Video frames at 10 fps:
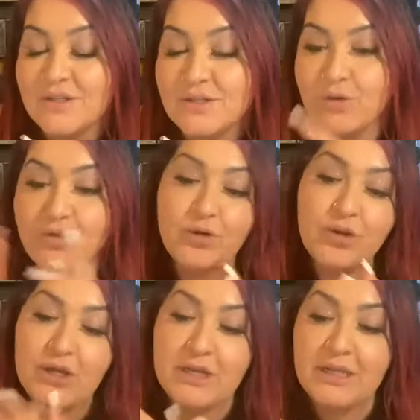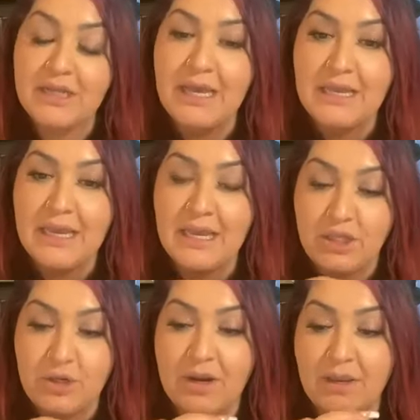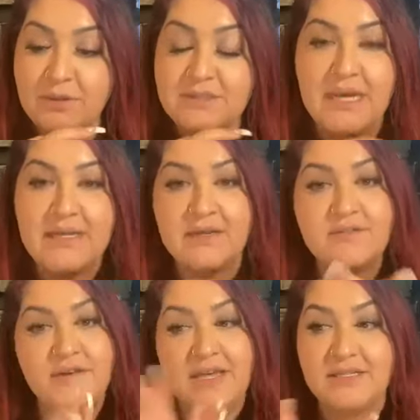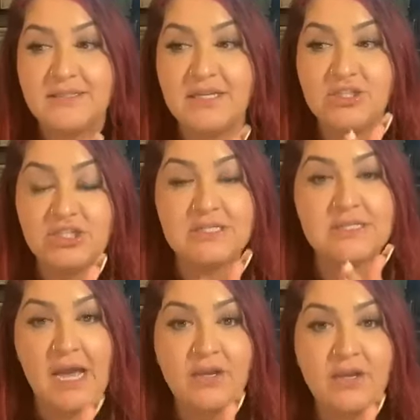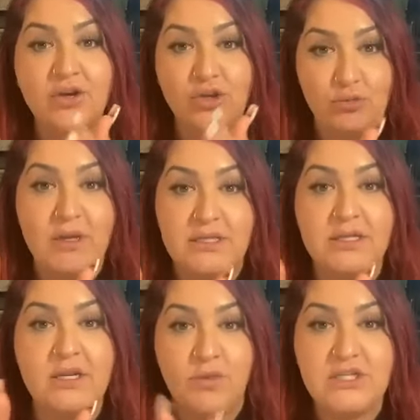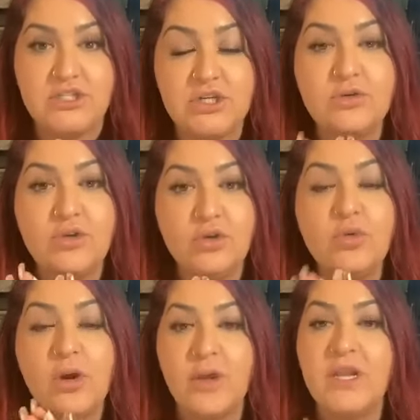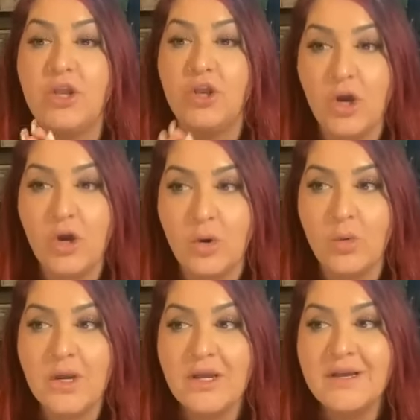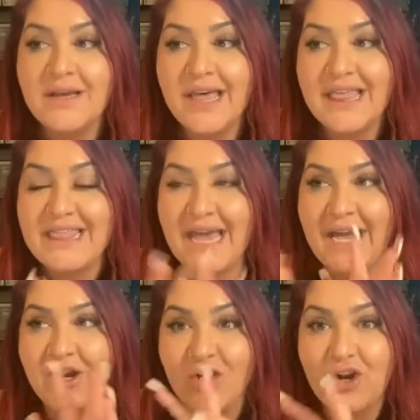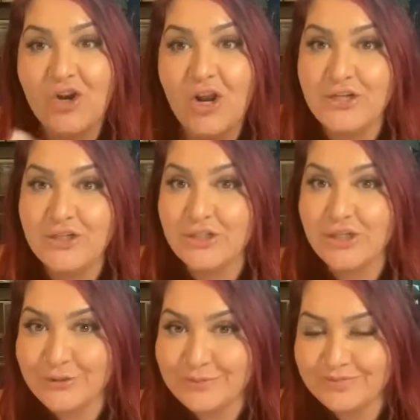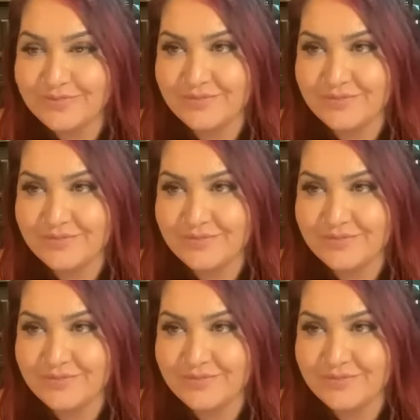So if you look at a client and you're able to identify that, dang, she has higher eumelanin ratio, you already know that her undertone,